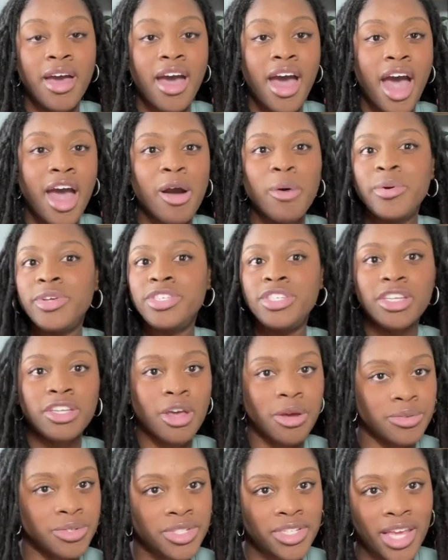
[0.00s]
I always
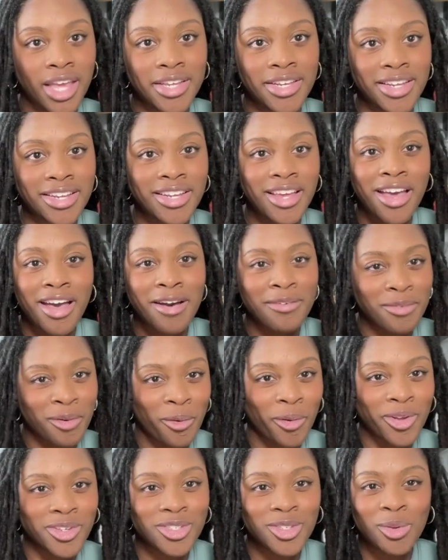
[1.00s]
negotiated. Of
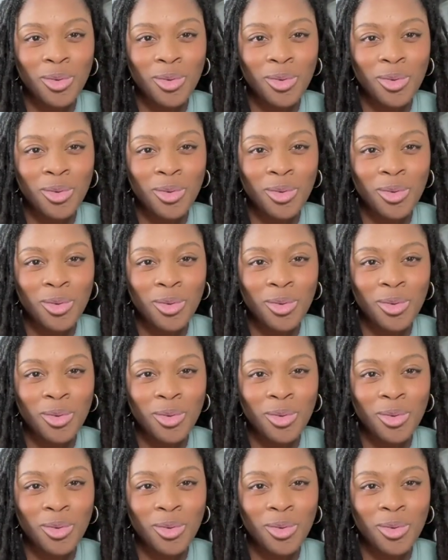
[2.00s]
course,